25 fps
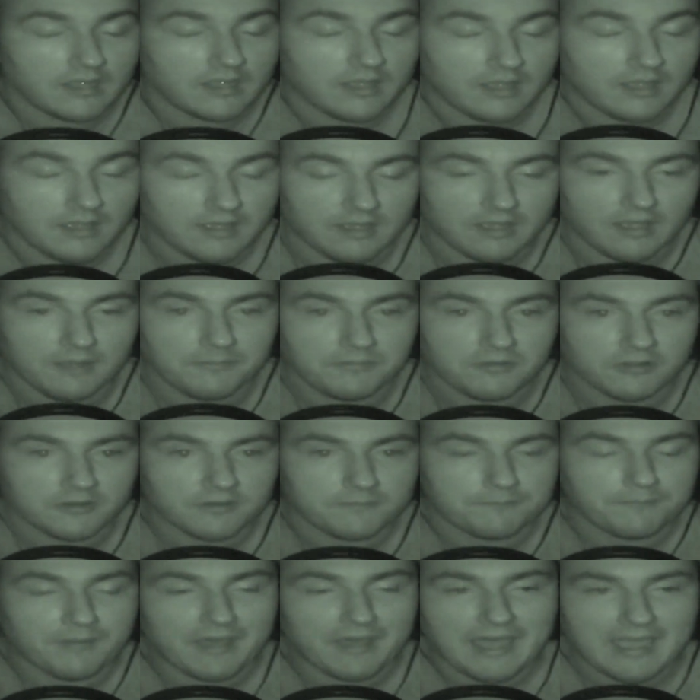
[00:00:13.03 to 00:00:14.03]
uh,
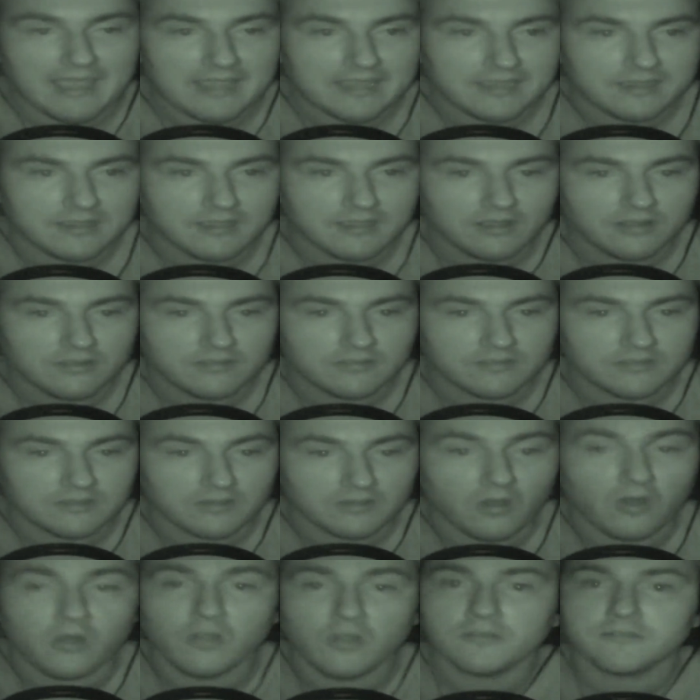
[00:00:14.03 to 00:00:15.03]
uploaded by the
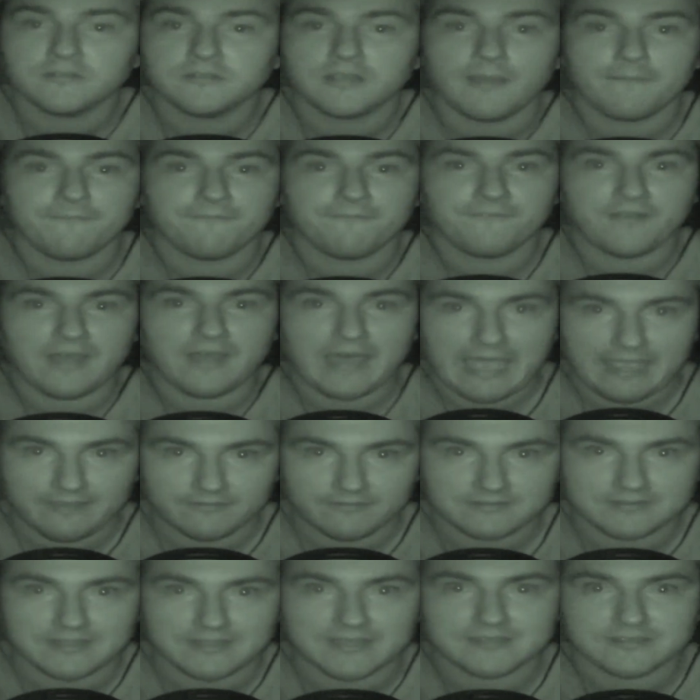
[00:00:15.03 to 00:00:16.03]
all top
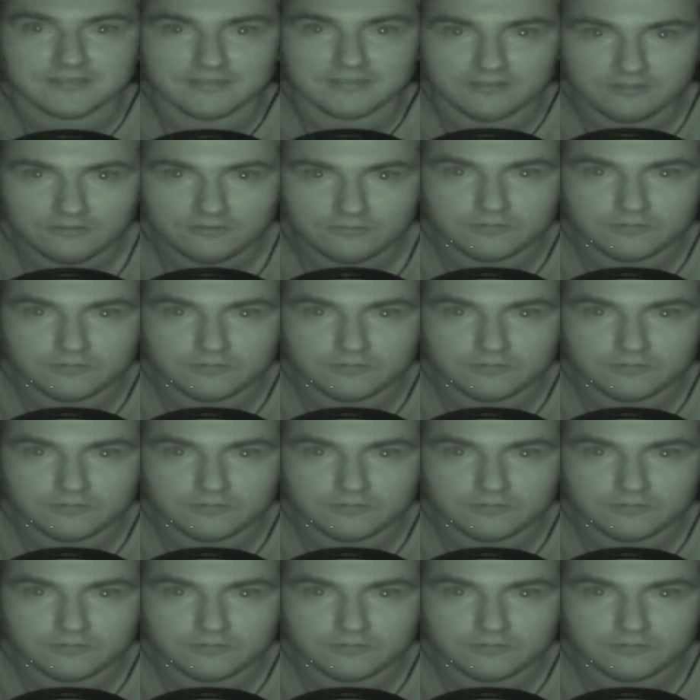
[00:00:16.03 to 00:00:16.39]
fives that's the